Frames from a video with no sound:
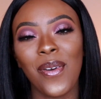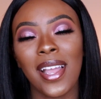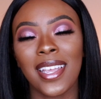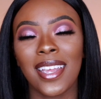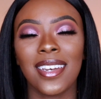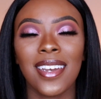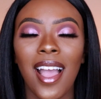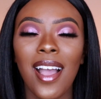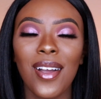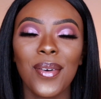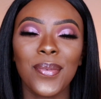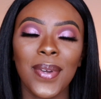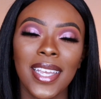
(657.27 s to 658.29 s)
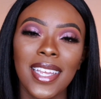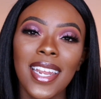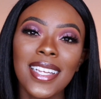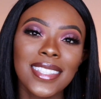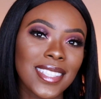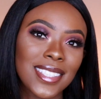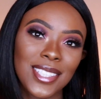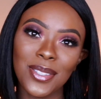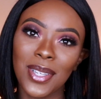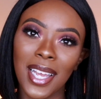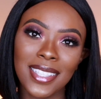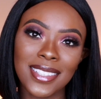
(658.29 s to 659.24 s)
I cannot wait to see
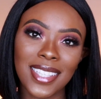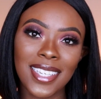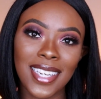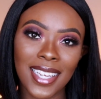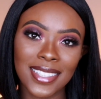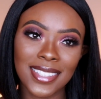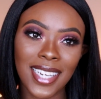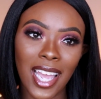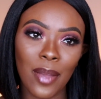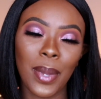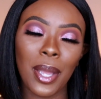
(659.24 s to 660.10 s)
you guys next time.